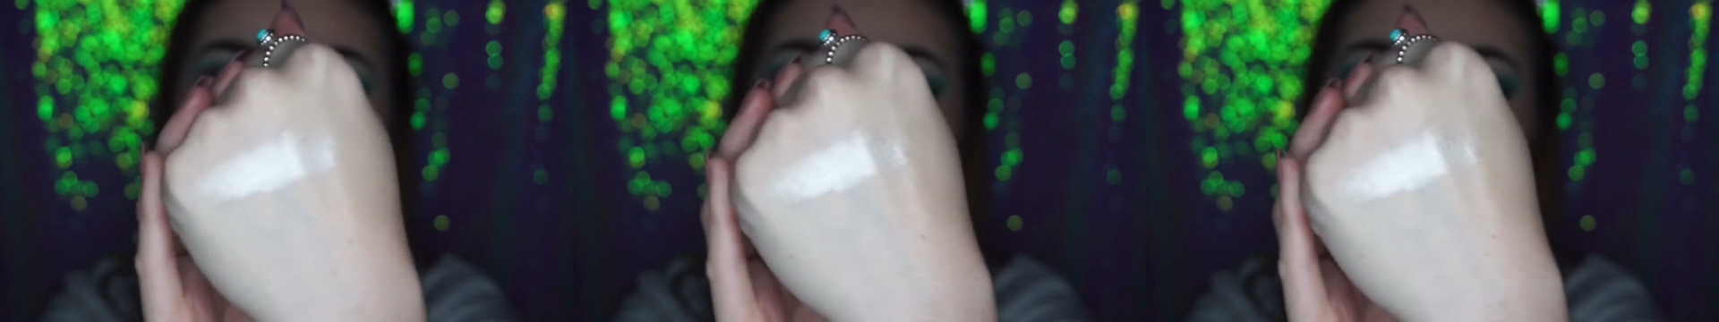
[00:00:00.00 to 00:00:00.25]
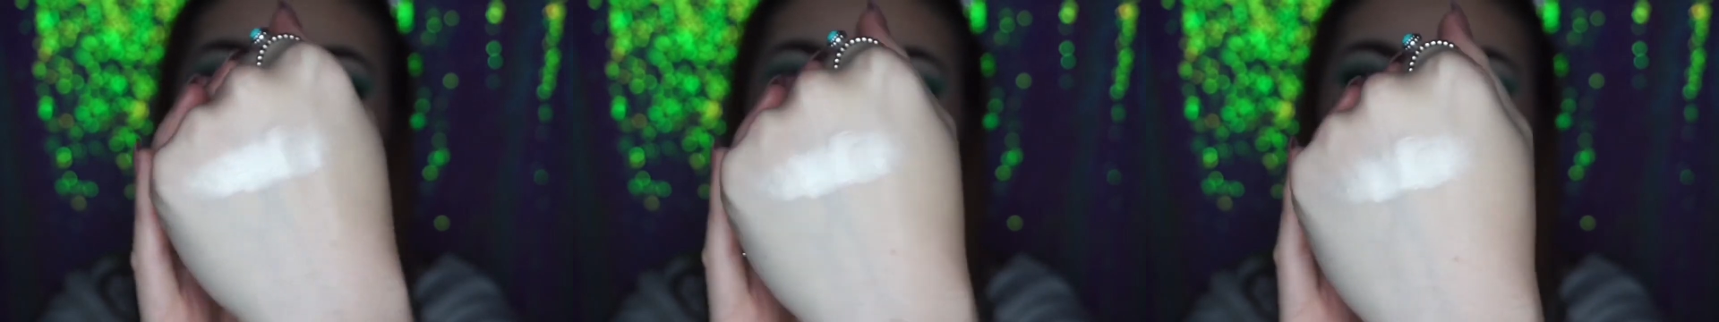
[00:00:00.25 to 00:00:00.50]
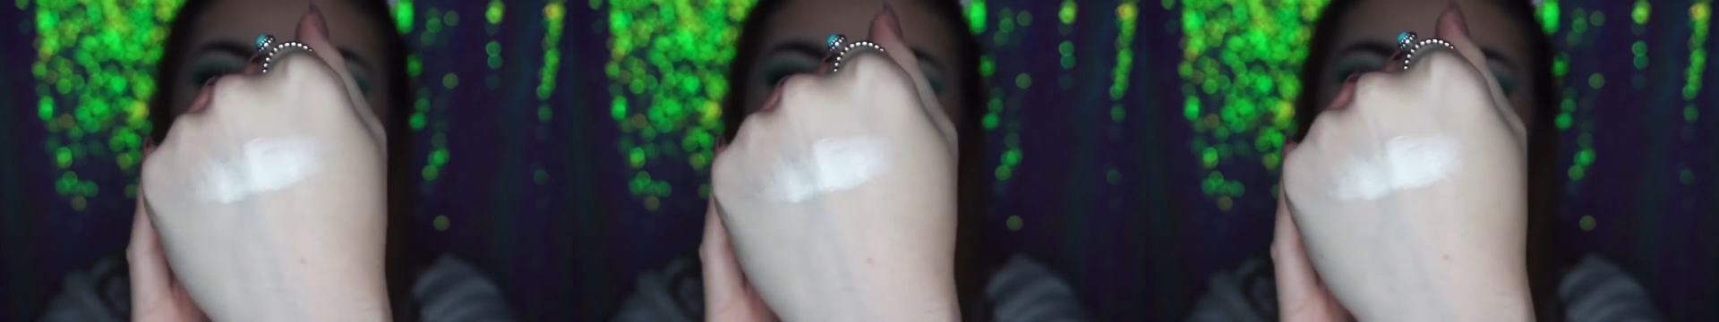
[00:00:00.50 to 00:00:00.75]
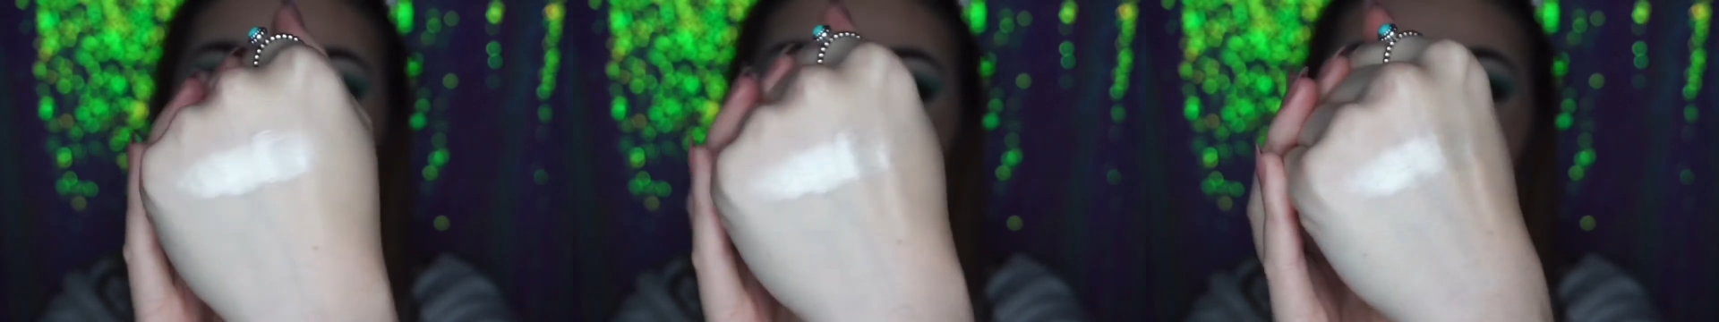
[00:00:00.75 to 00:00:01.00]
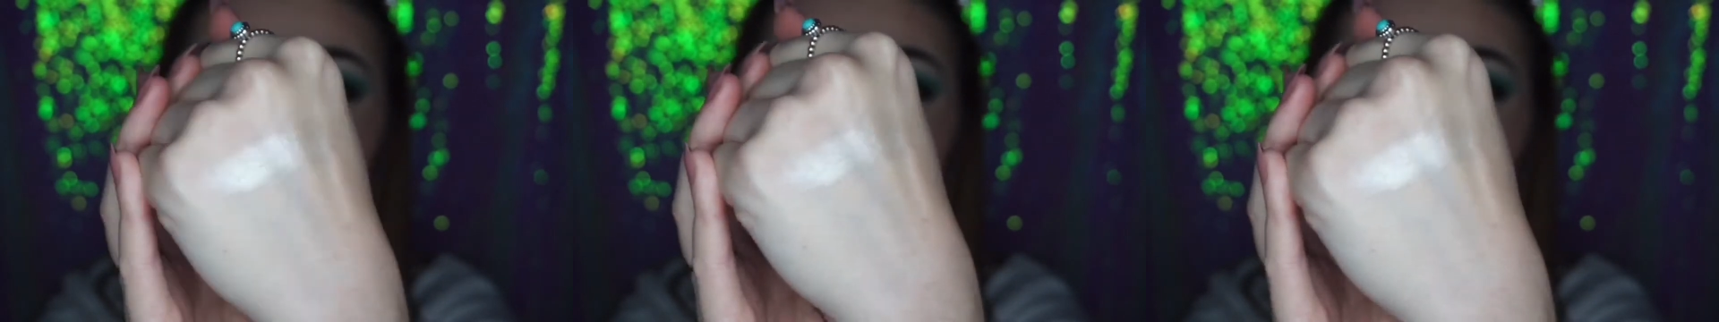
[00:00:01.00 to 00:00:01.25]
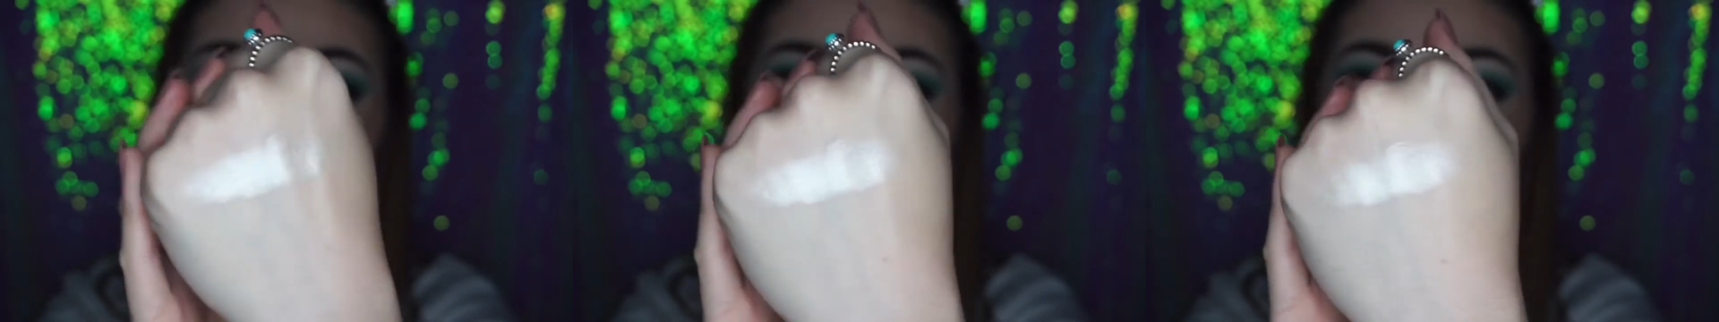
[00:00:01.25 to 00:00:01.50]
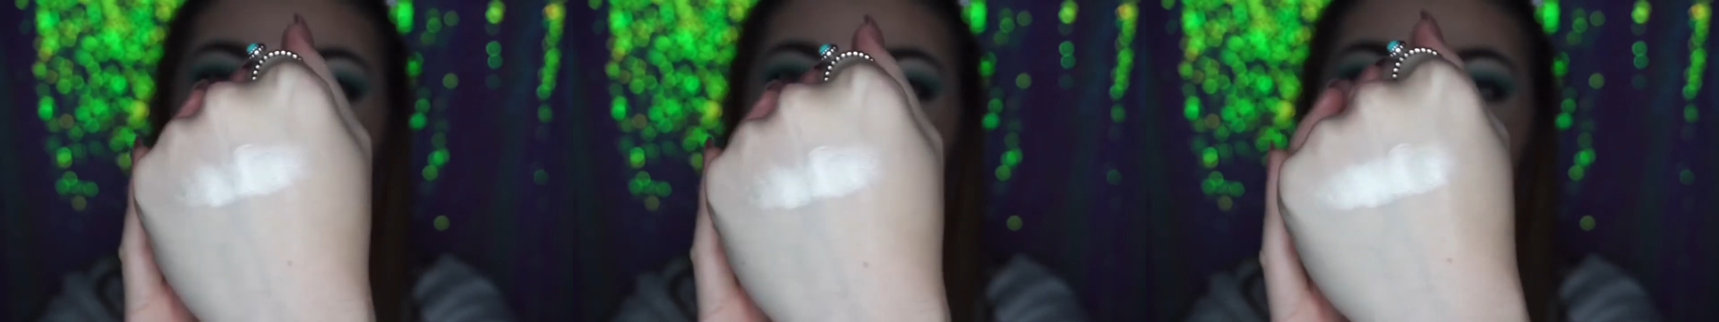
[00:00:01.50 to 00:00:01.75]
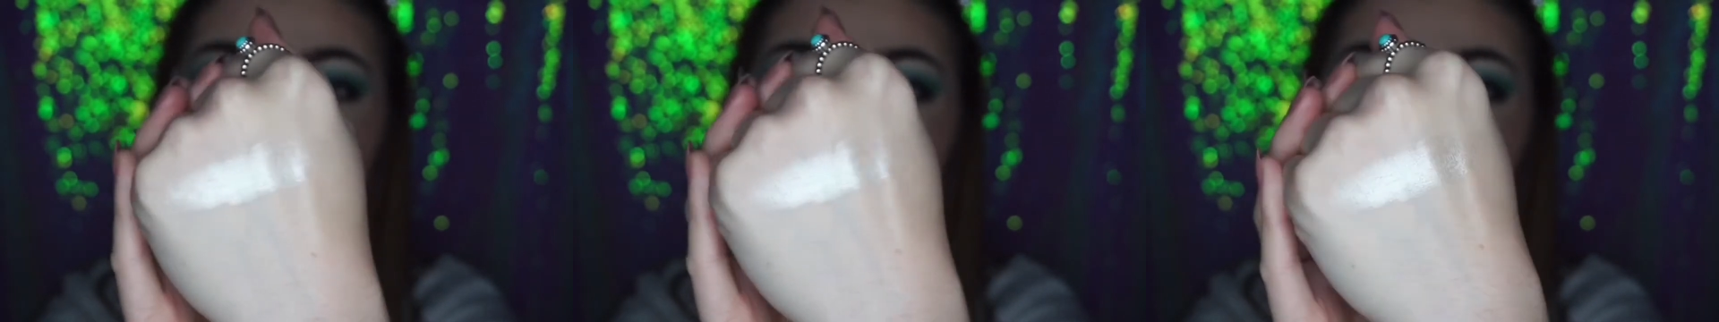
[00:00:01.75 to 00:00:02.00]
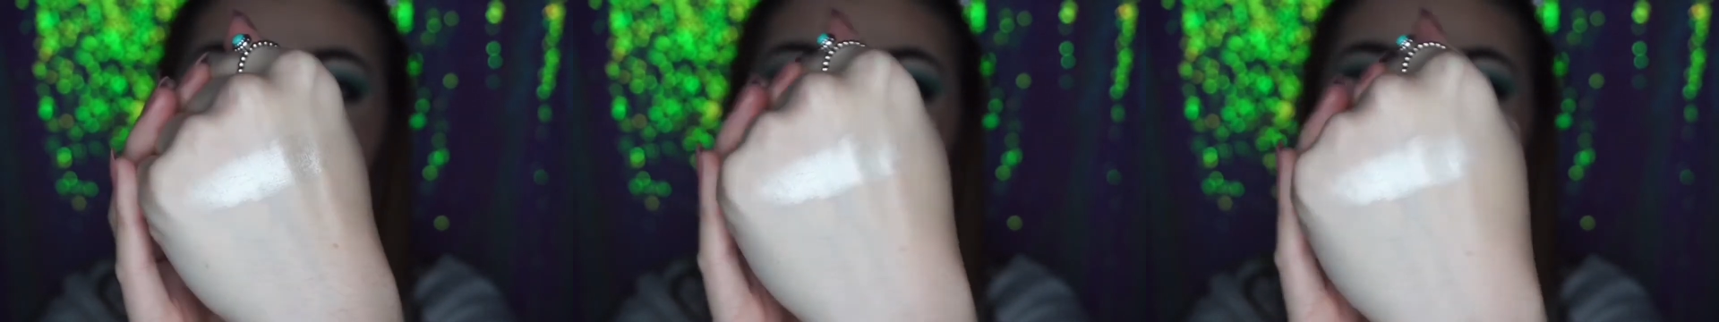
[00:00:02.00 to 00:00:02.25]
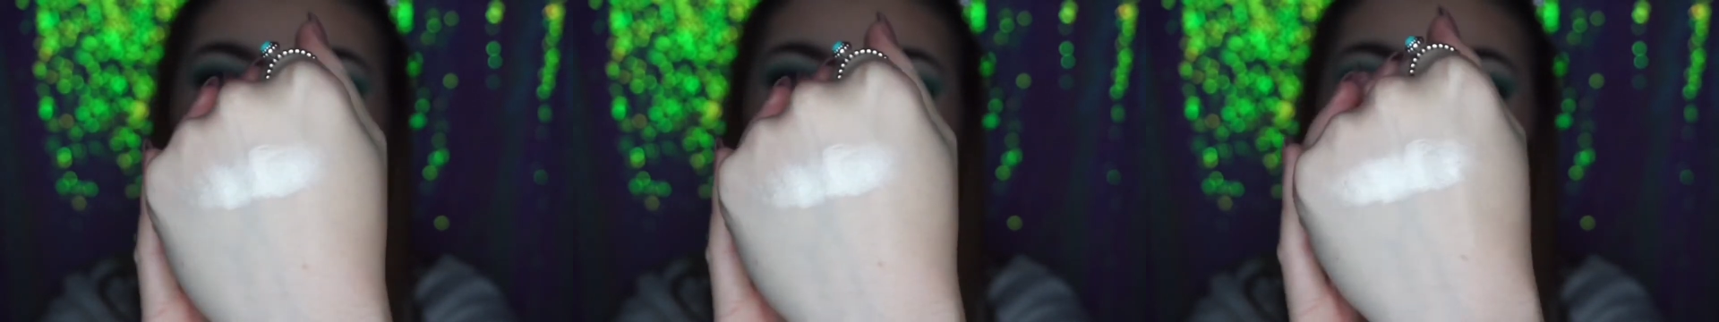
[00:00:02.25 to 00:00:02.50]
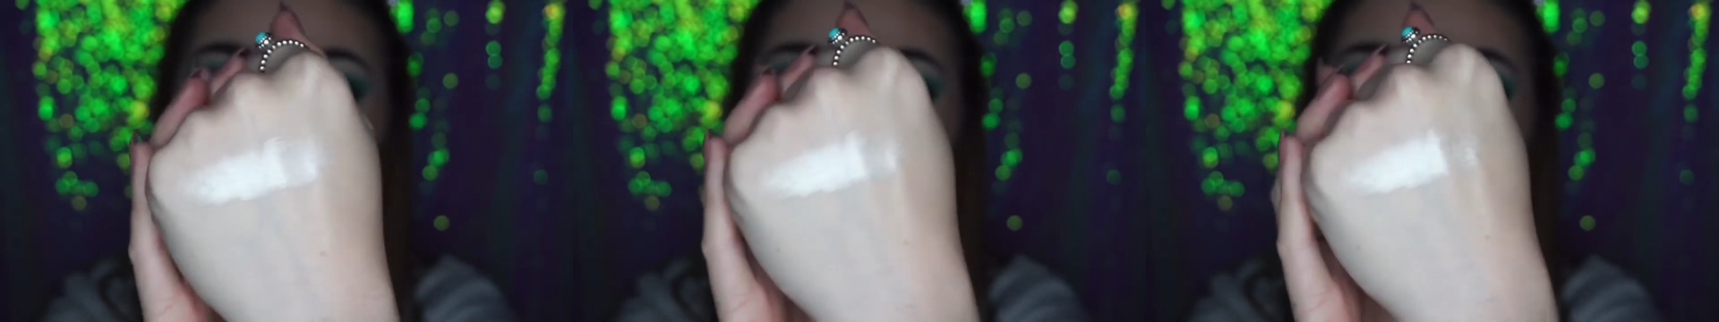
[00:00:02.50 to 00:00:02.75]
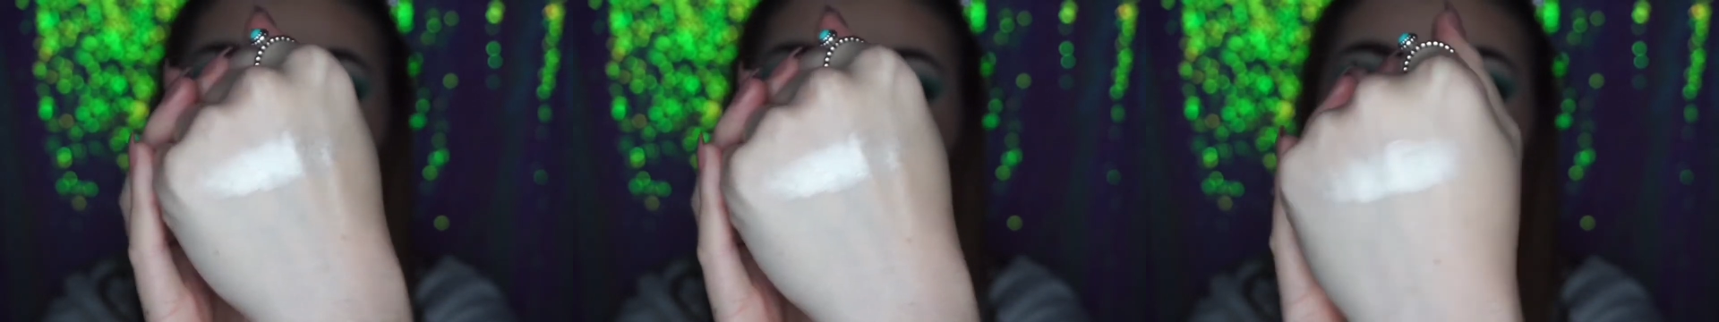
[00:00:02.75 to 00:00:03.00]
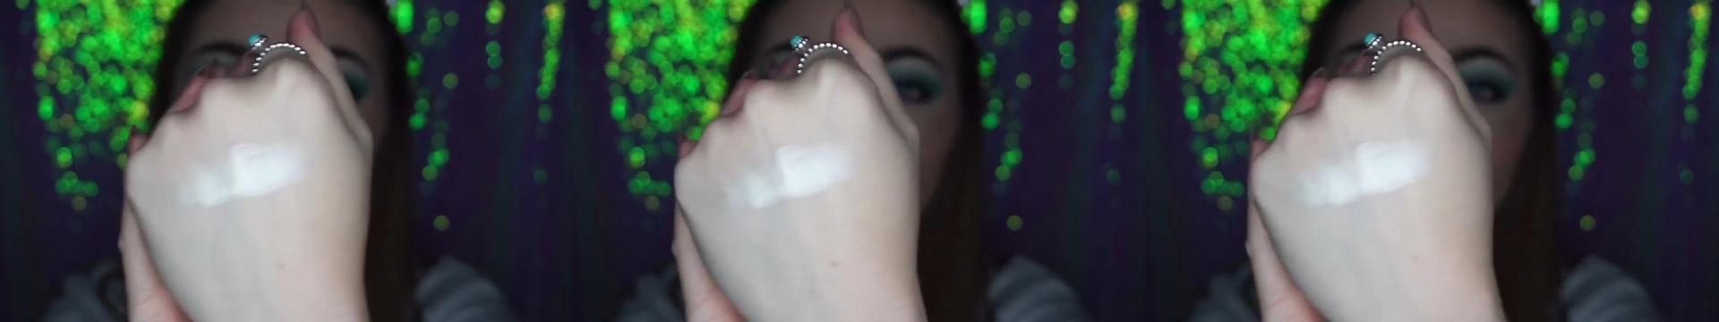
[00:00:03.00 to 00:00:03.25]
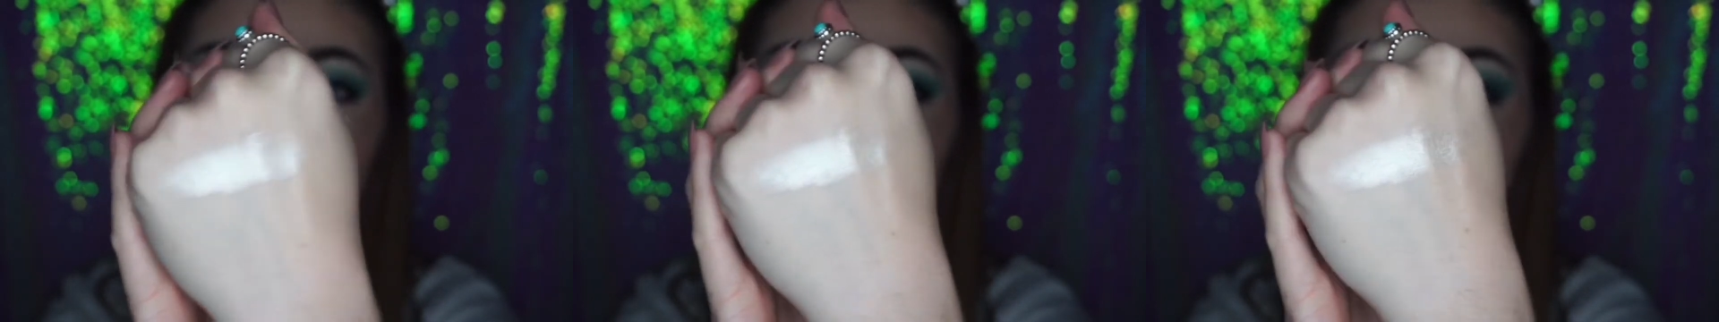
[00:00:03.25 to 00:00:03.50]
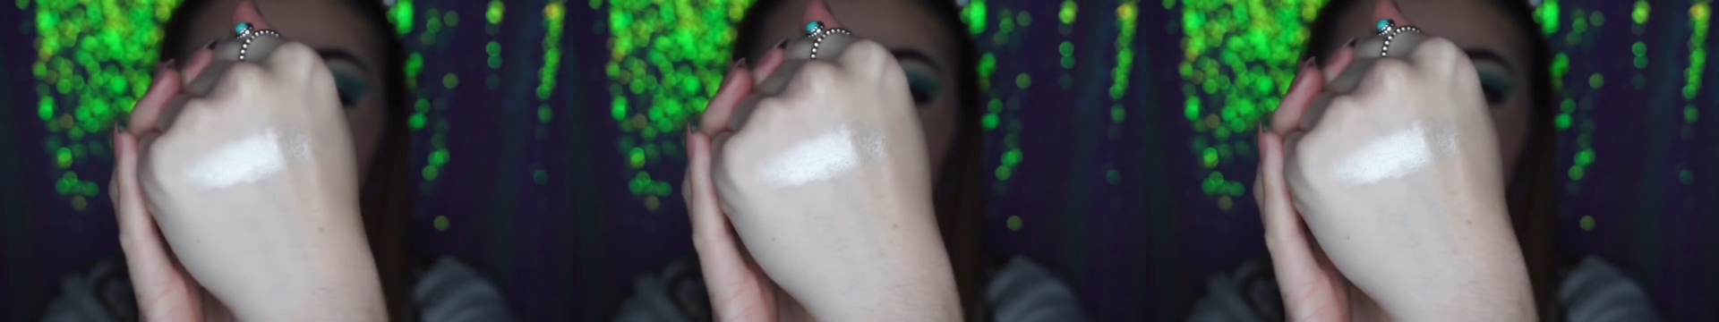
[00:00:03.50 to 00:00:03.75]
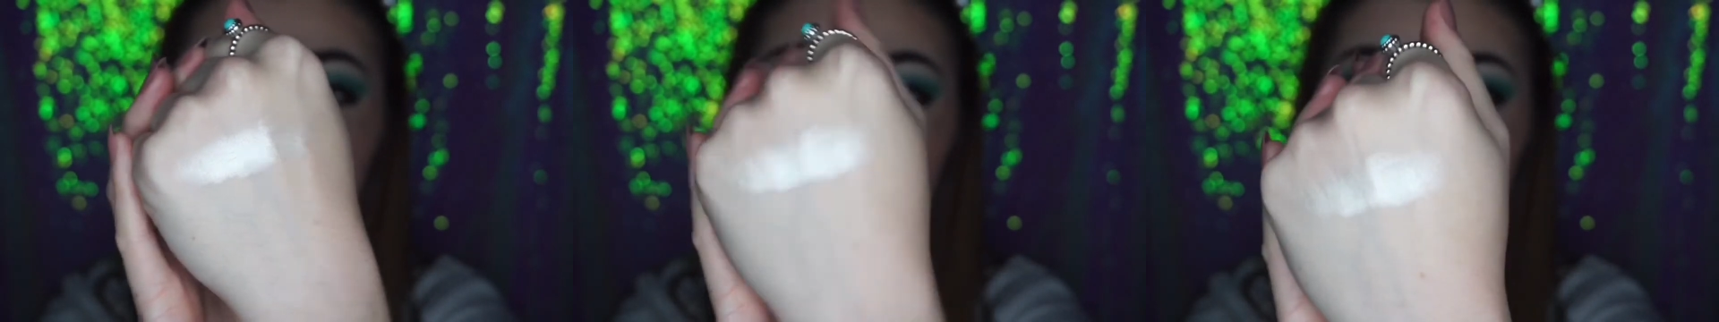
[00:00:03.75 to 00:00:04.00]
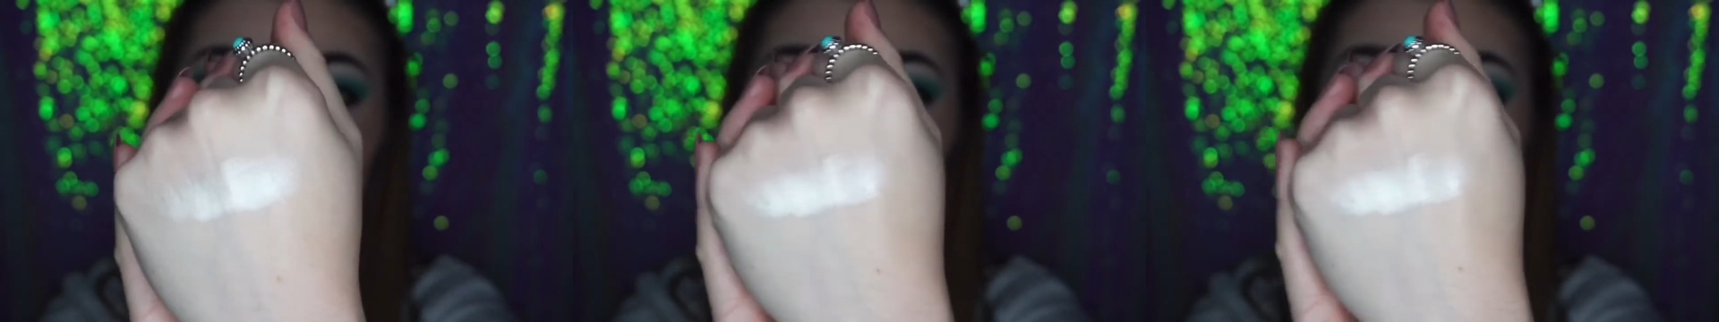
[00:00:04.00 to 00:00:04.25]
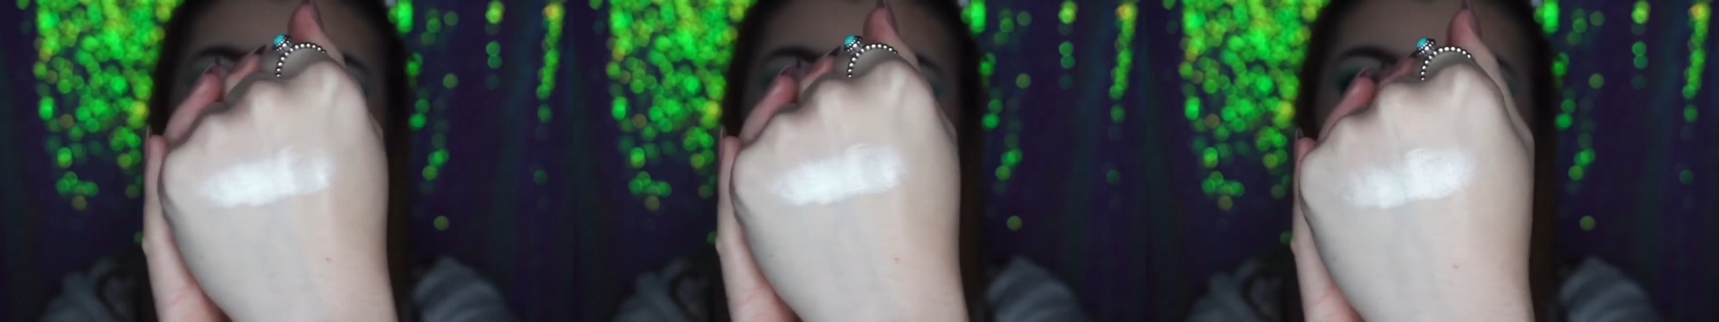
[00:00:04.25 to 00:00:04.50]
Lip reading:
Nobody's mouth can be seen.